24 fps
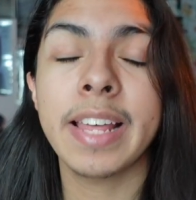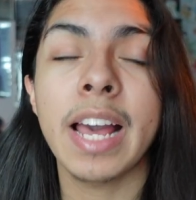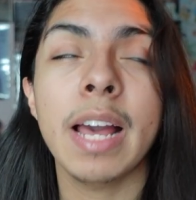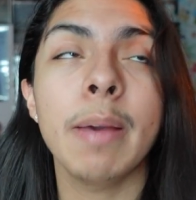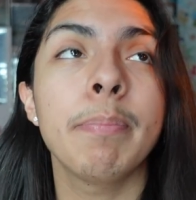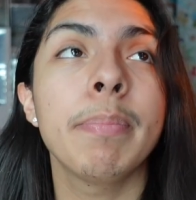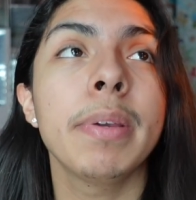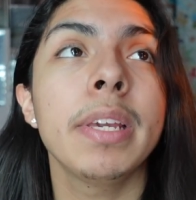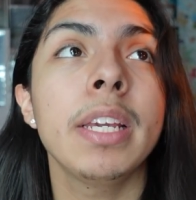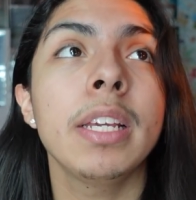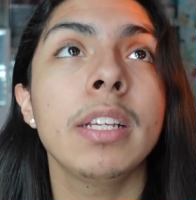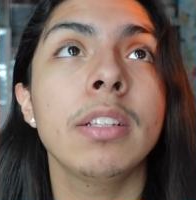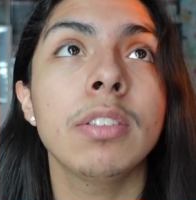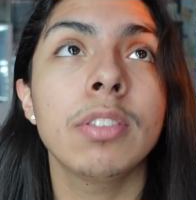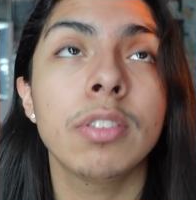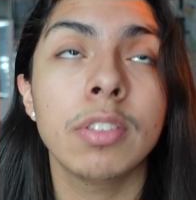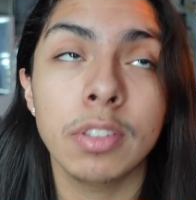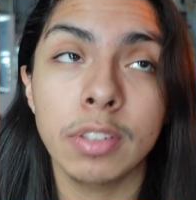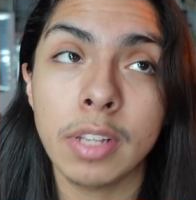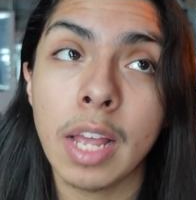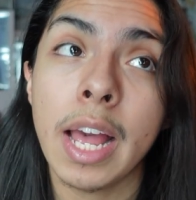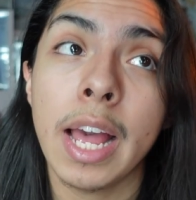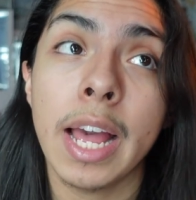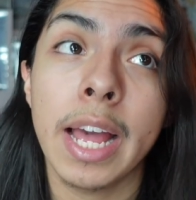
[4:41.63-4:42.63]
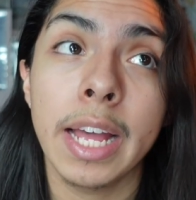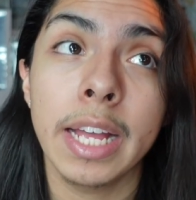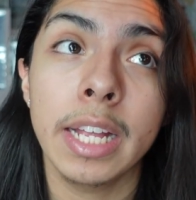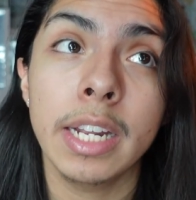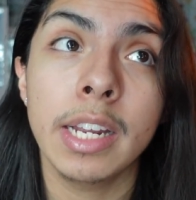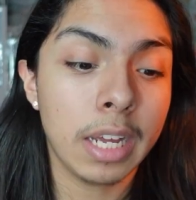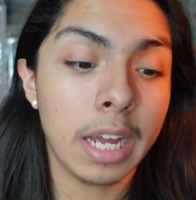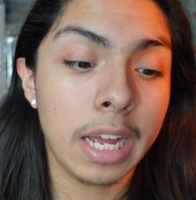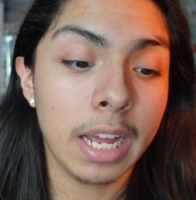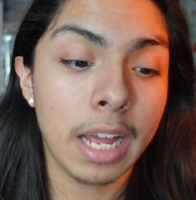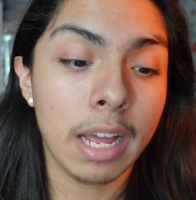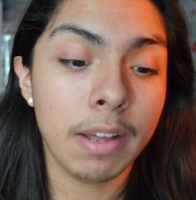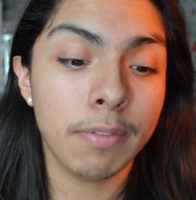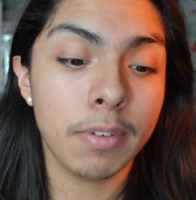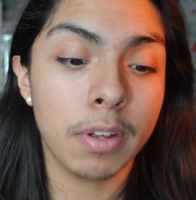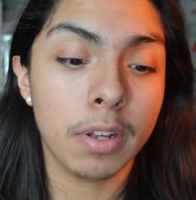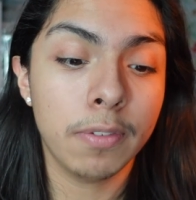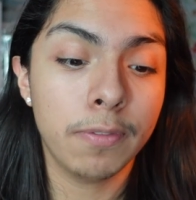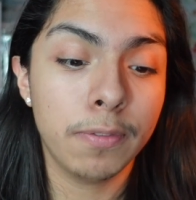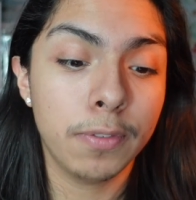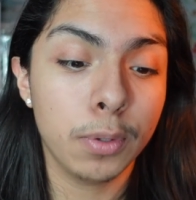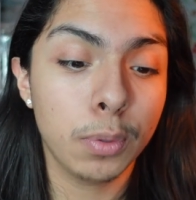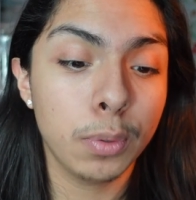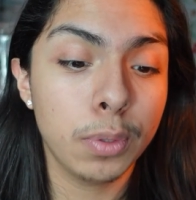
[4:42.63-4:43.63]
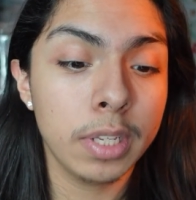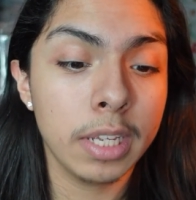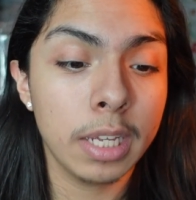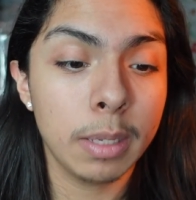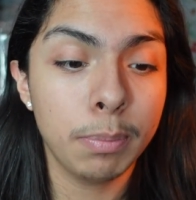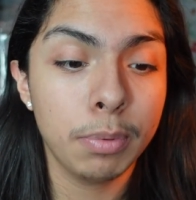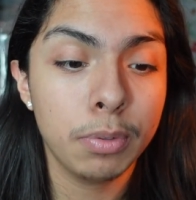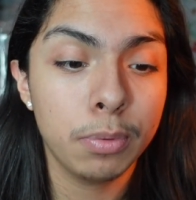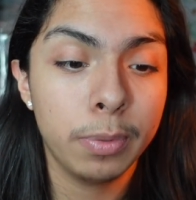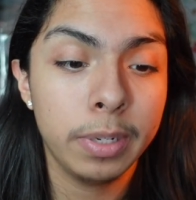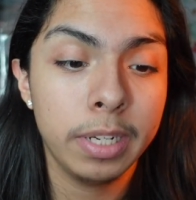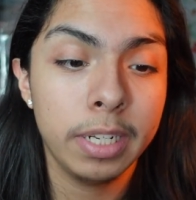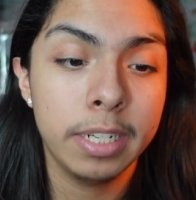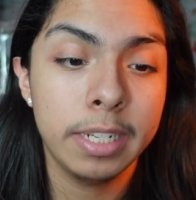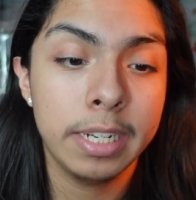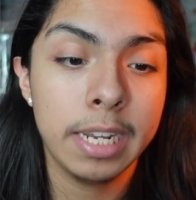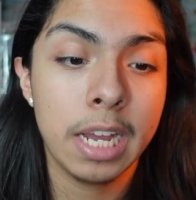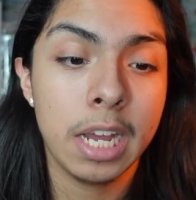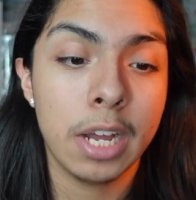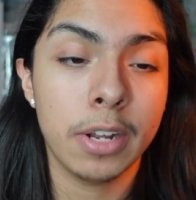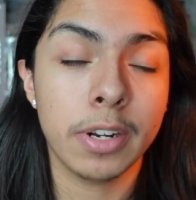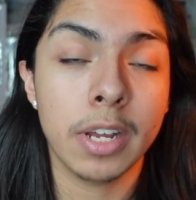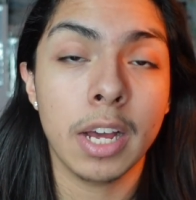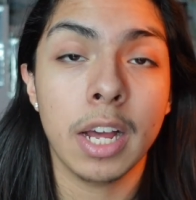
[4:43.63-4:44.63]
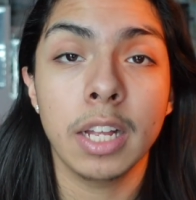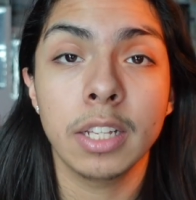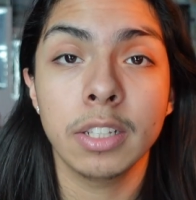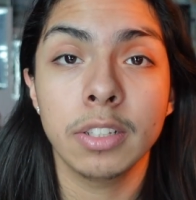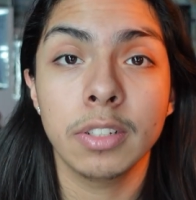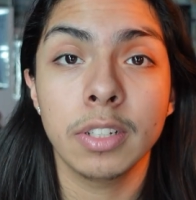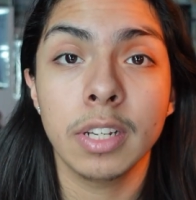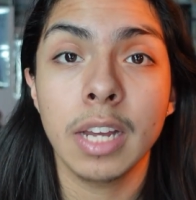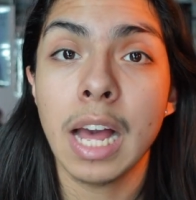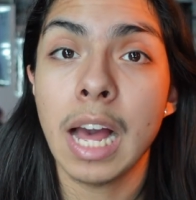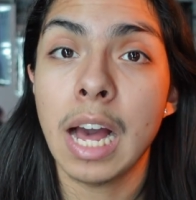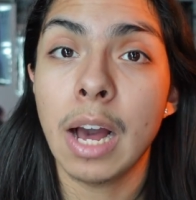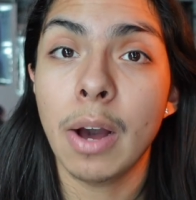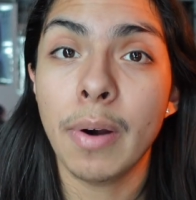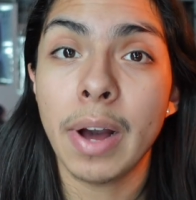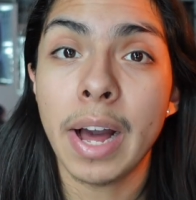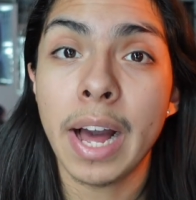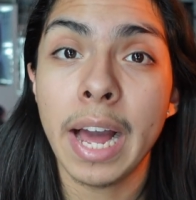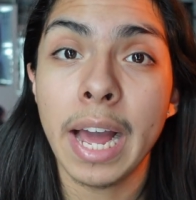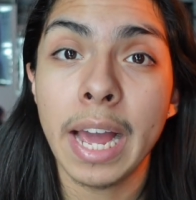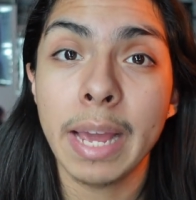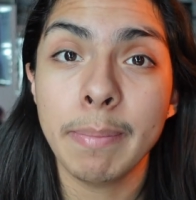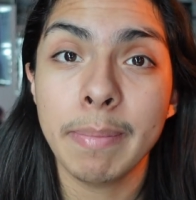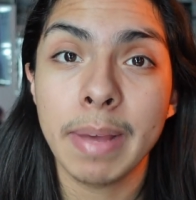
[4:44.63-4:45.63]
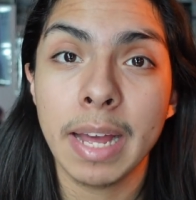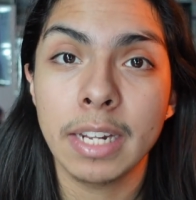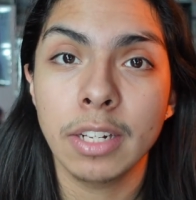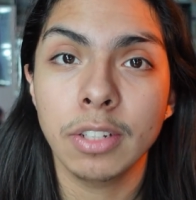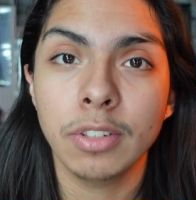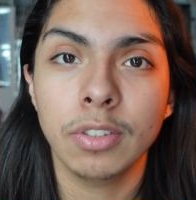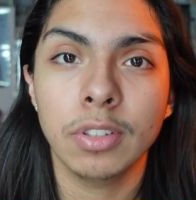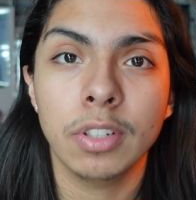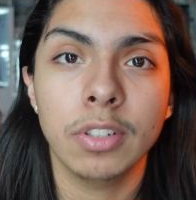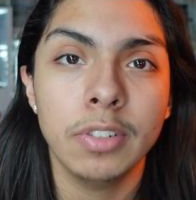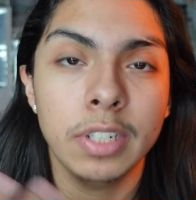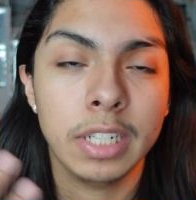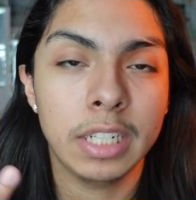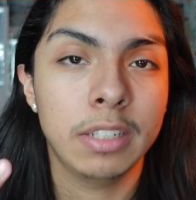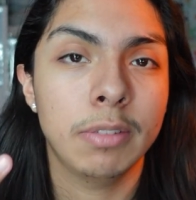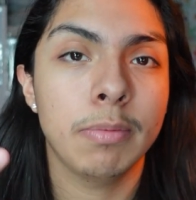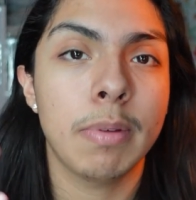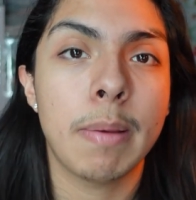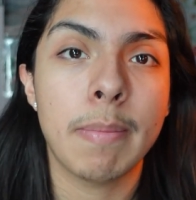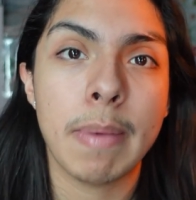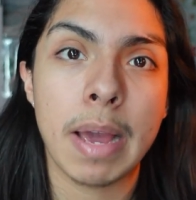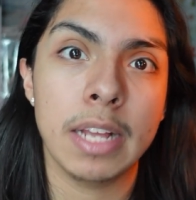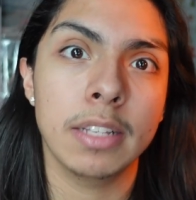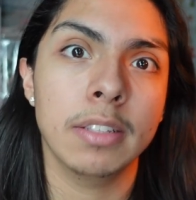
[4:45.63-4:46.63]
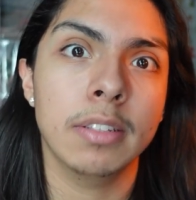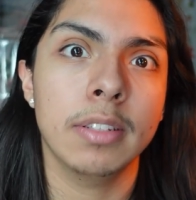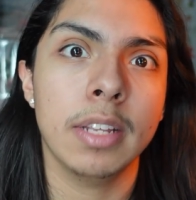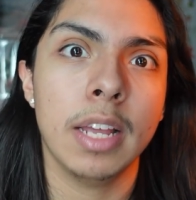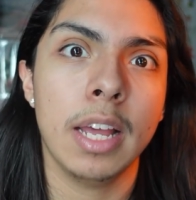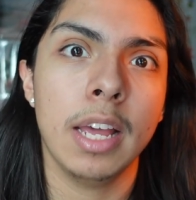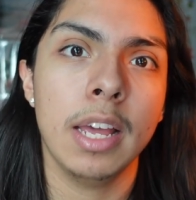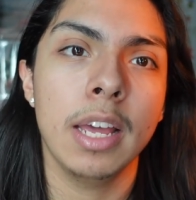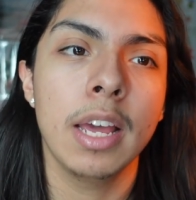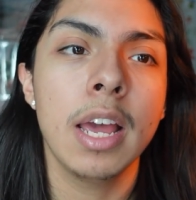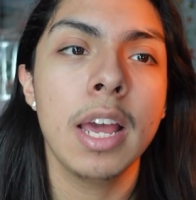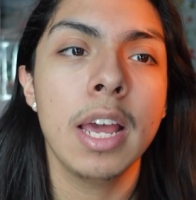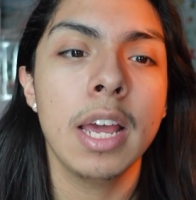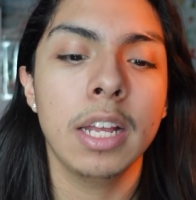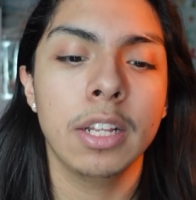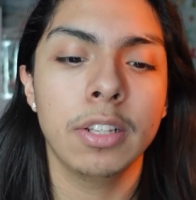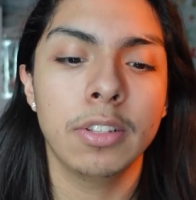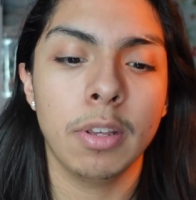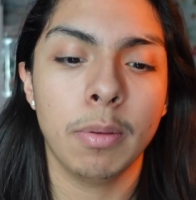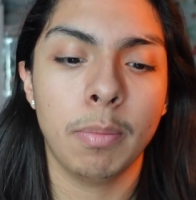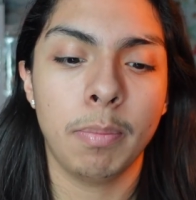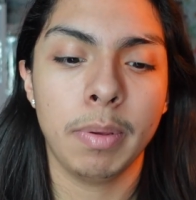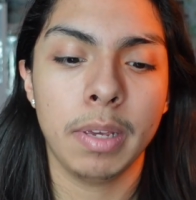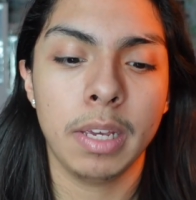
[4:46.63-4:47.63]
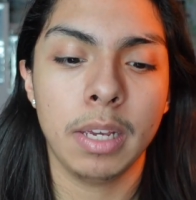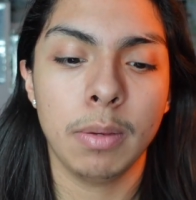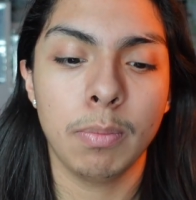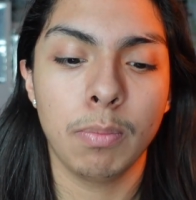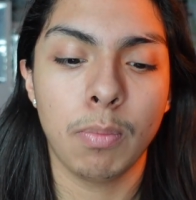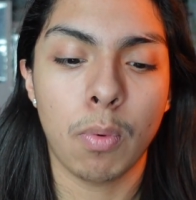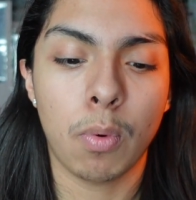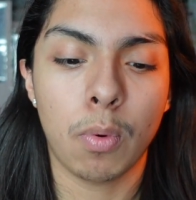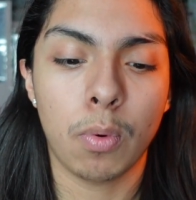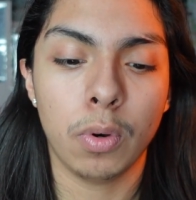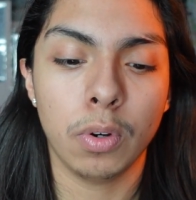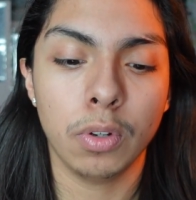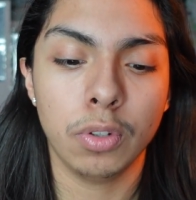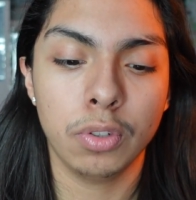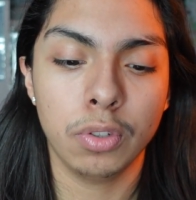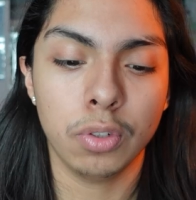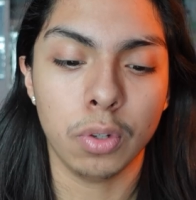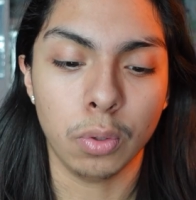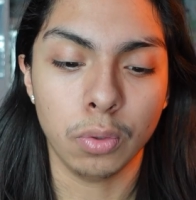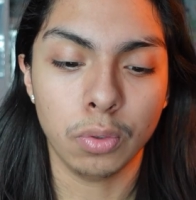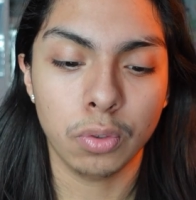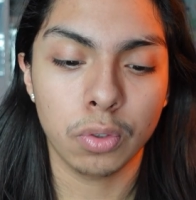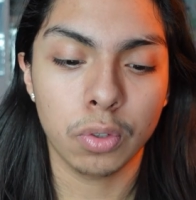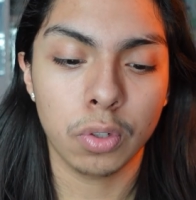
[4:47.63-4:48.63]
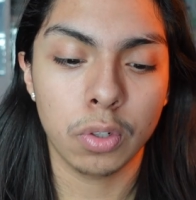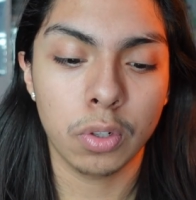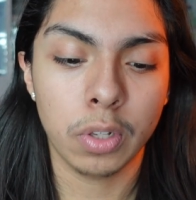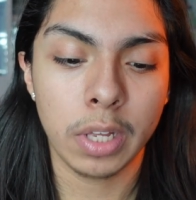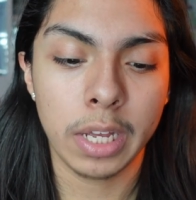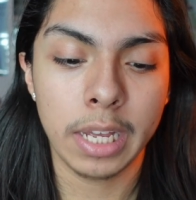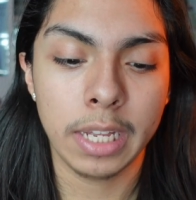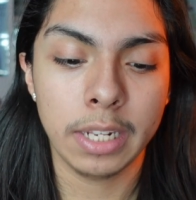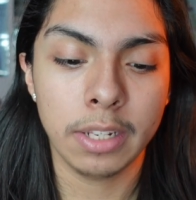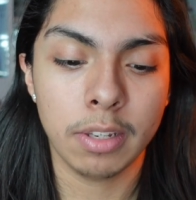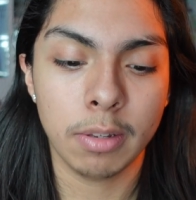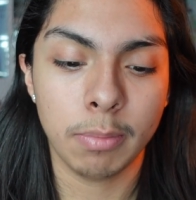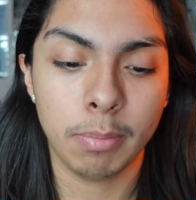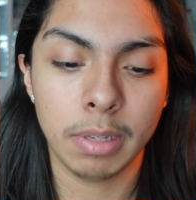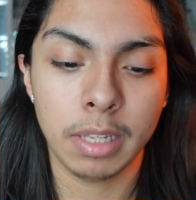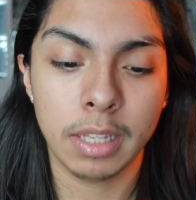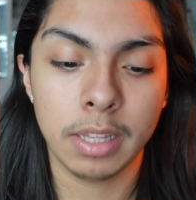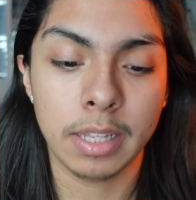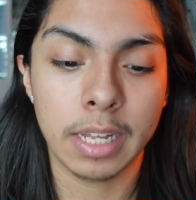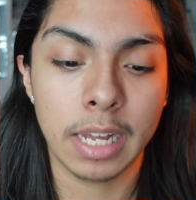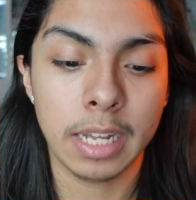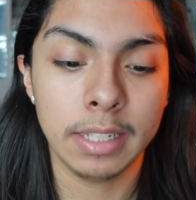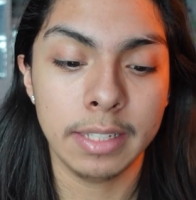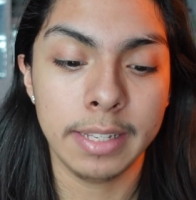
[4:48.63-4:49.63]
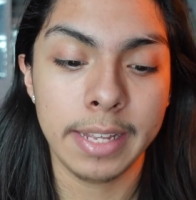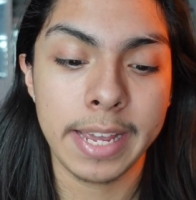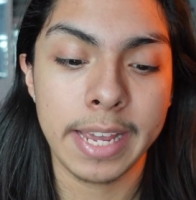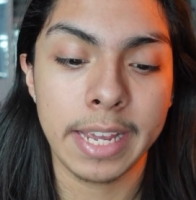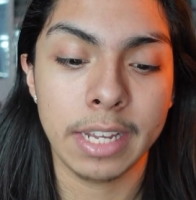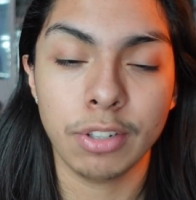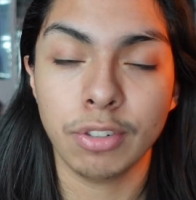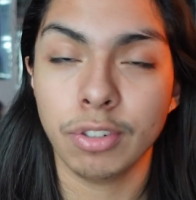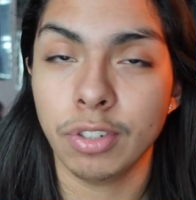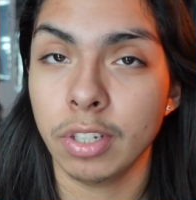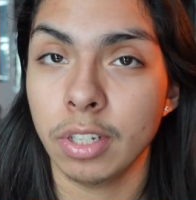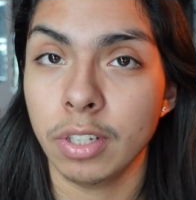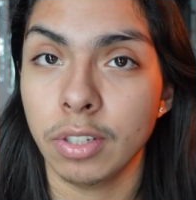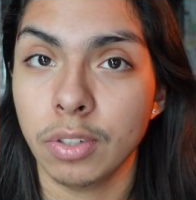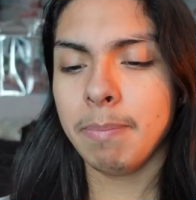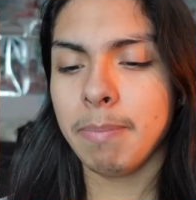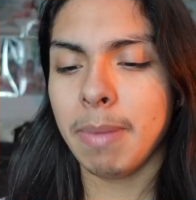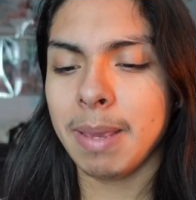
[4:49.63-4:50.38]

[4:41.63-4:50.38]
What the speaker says: That being said, I have a few tips written down onto how I managed to change my mindset to be more social and to be less anxious.